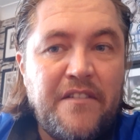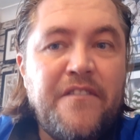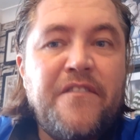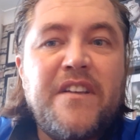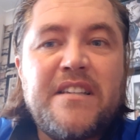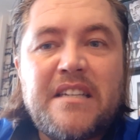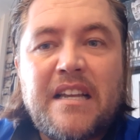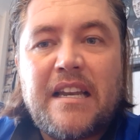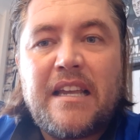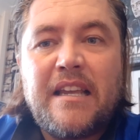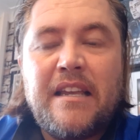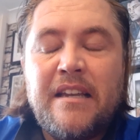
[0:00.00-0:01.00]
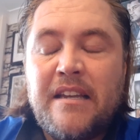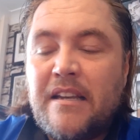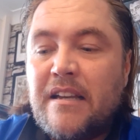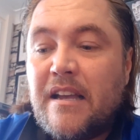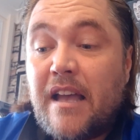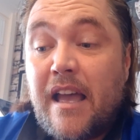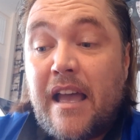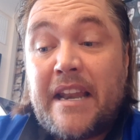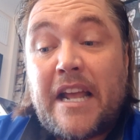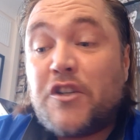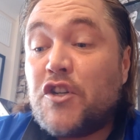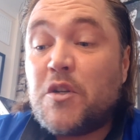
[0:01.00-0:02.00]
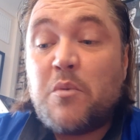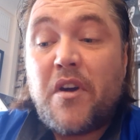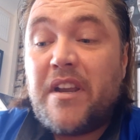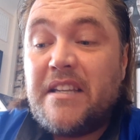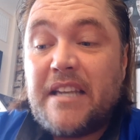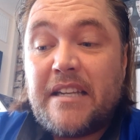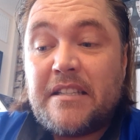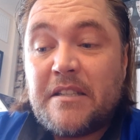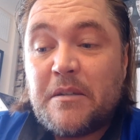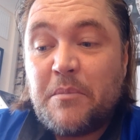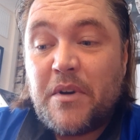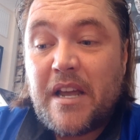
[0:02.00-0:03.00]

physically, and that's just what he did. But